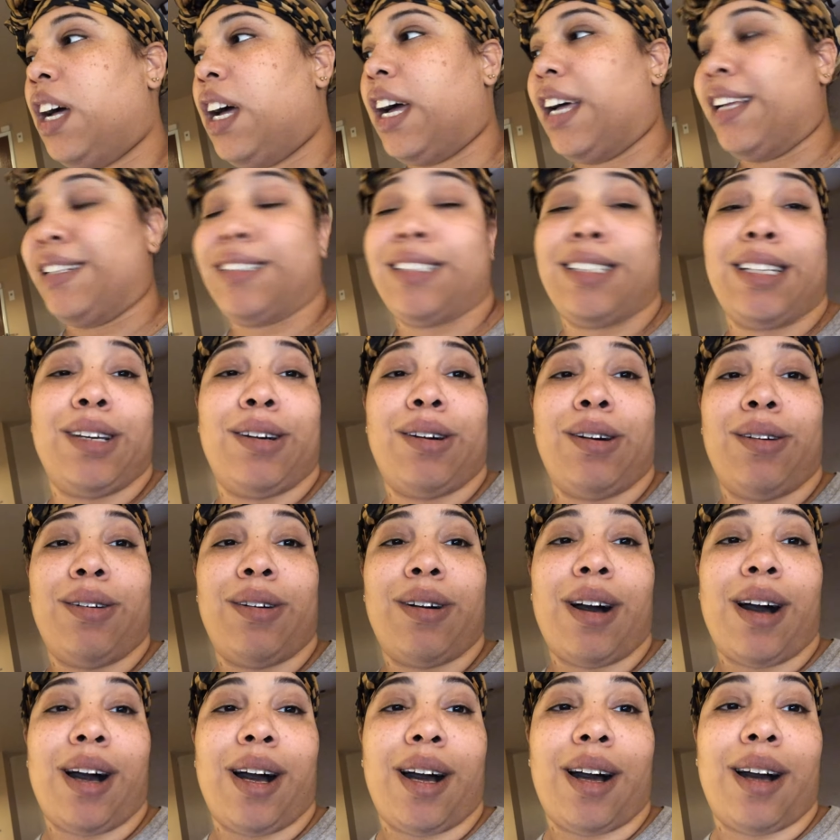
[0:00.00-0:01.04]
until
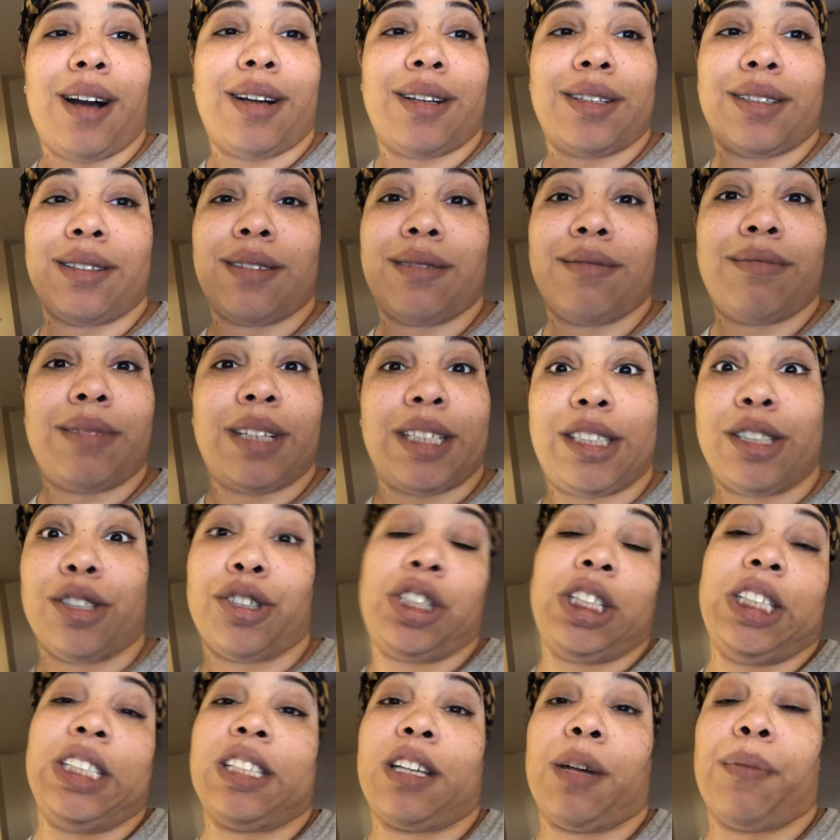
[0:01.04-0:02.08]
uh, until
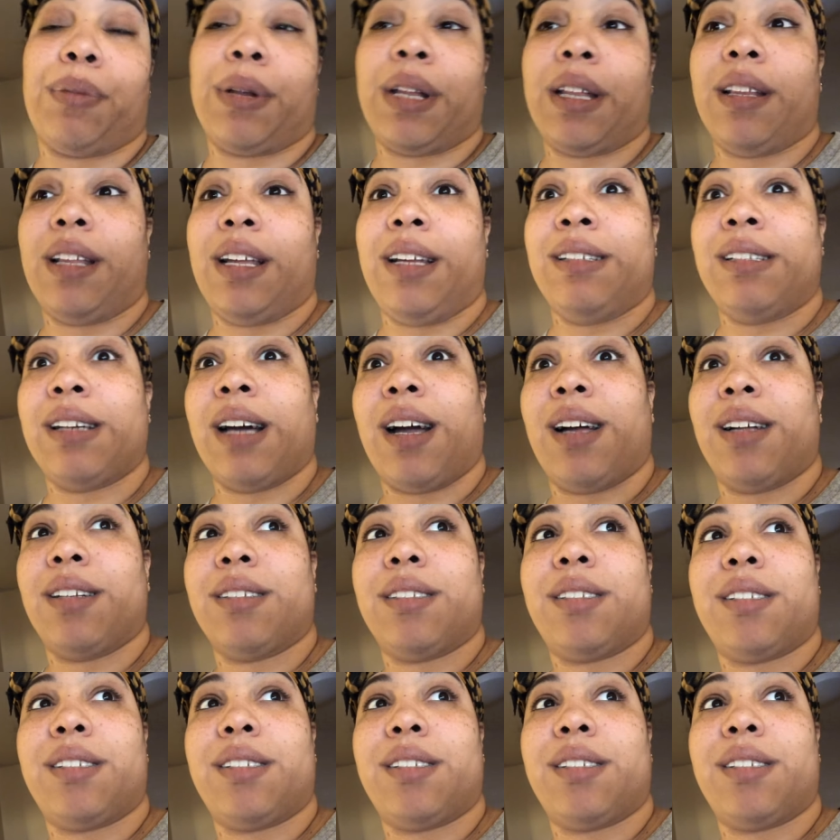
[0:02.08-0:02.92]
she's completely done.